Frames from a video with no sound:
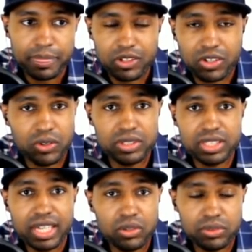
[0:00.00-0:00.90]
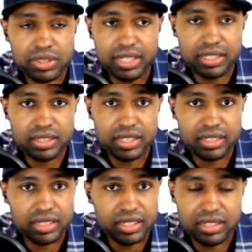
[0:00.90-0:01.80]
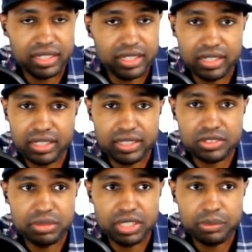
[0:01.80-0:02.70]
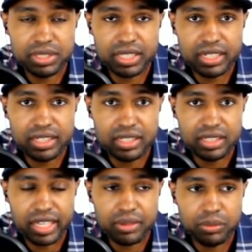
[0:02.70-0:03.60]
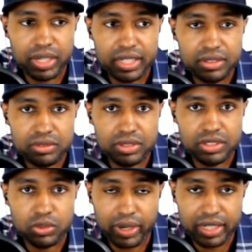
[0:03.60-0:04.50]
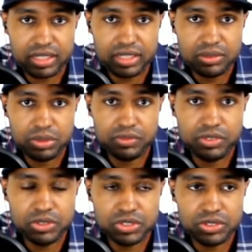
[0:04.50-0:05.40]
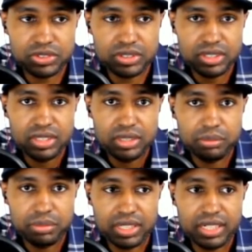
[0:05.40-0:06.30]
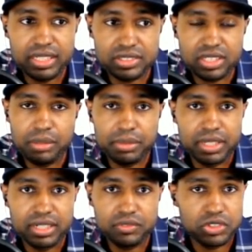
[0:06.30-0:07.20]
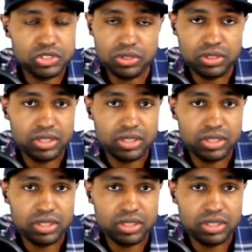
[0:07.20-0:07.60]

currently, I don't think that it, it, it is manipulated in that way directly with futures, but it is coming for sure.